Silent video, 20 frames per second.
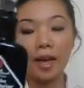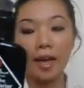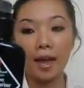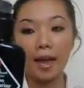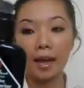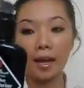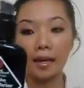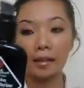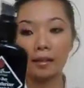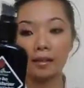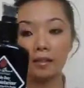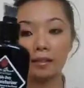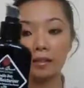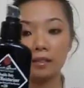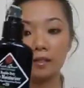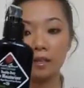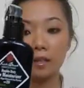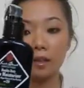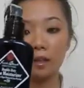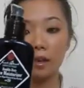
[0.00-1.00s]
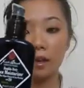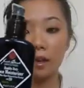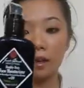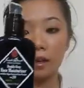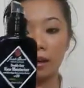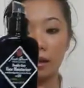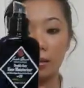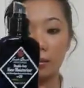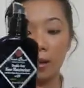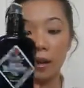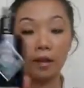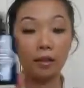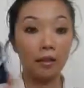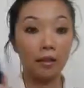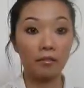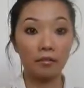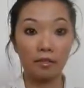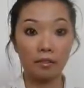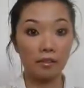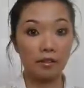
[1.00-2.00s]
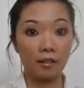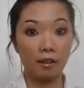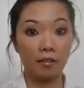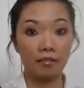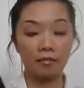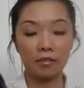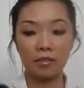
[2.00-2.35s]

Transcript: and I love this stuff.